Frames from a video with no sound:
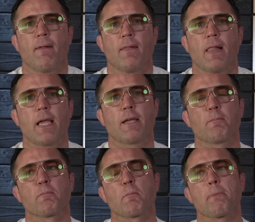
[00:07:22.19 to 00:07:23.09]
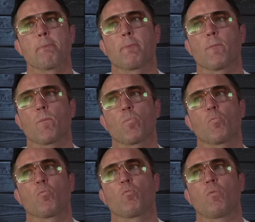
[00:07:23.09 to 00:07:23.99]
Like,
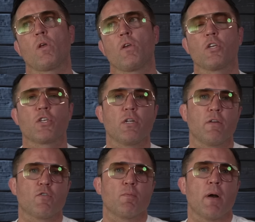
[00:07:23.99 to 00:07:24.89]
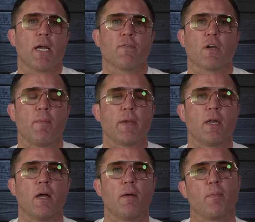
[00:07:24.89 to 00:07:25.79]
you still have Chimaev coming
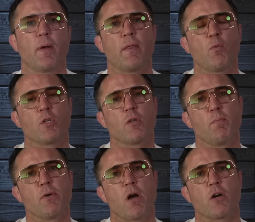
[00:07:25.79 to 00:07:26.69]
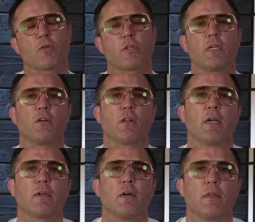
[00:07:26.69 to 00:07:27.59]
up. And then what's the bureaucracy look
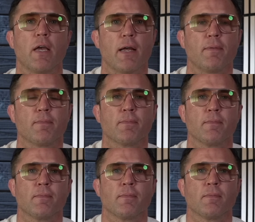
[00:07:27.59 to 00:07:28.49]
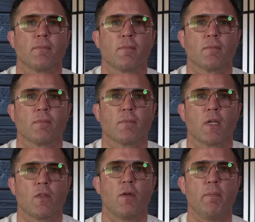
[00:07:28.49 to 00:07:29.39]
like on that?
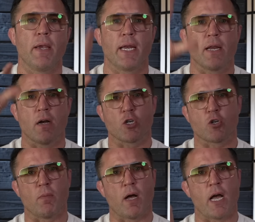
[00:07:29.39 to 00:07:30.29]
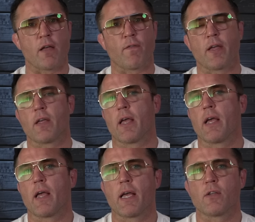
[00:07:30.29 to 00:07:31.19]
The media on Chimaev
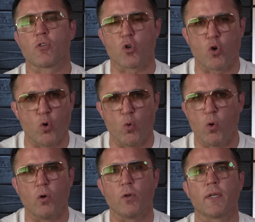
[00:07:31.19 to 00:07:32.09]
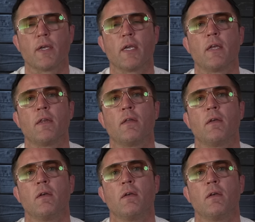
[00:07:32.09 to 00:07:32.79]
has cooled in